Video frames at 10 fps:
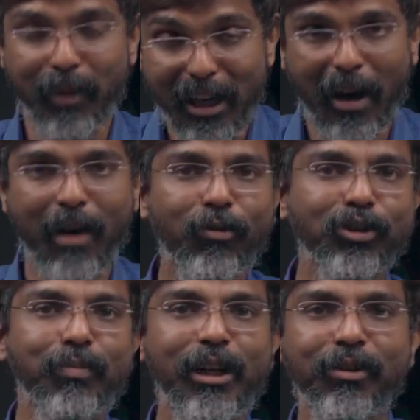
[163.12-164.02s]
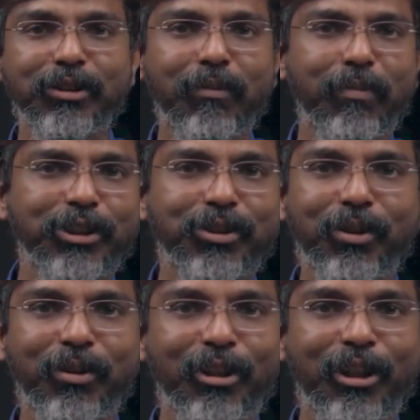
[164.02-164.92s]
BHIM app was built using
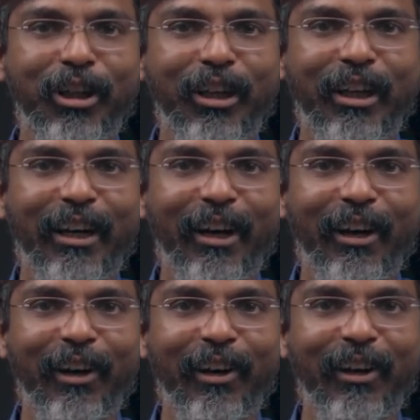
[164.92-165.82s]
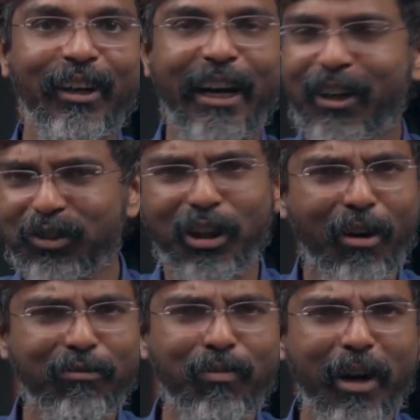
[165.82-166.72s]
Presto. Uh, right now, some
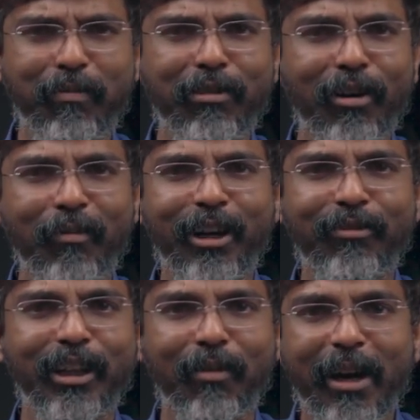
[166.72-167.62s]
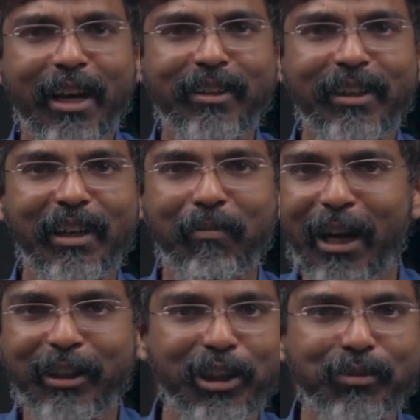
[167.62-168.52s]
of you might be familiar with Namma Yatri.
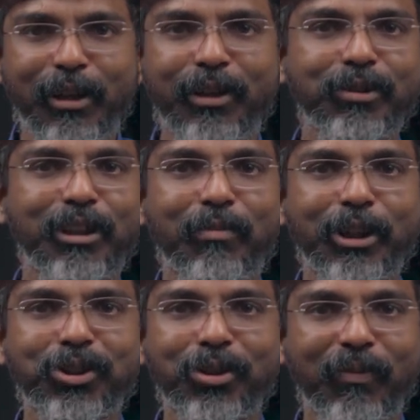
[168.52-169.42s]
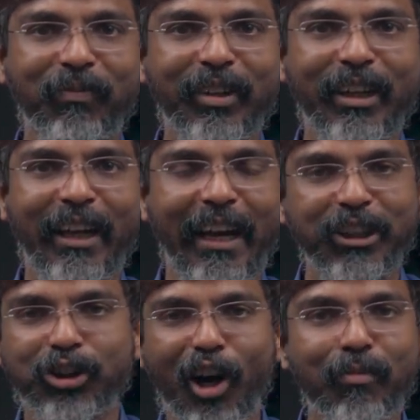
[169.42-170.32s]
Namayatri is built using Presto,
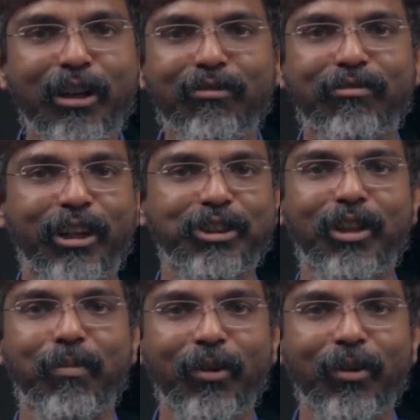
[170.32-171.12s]
and it's all built with functional